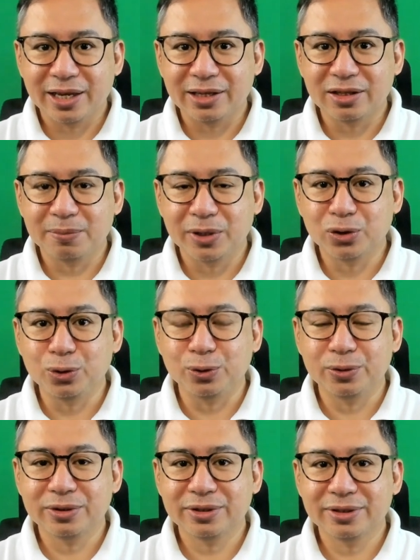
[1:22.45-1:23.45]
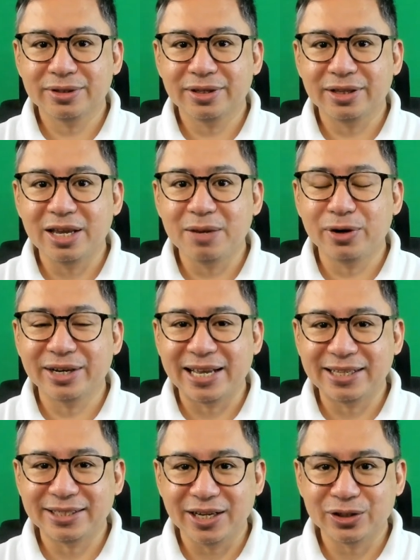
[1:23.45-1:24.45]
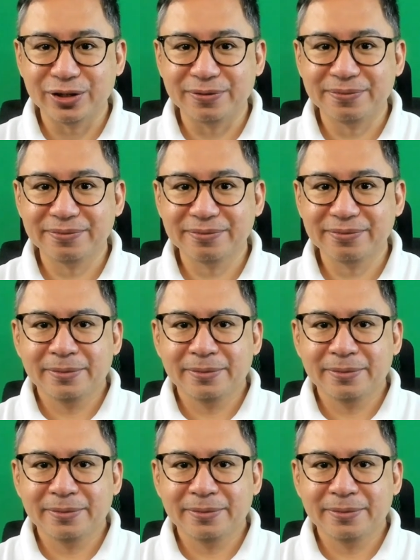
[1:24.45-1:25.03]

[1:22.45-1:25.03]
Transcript: and number two, labor organization.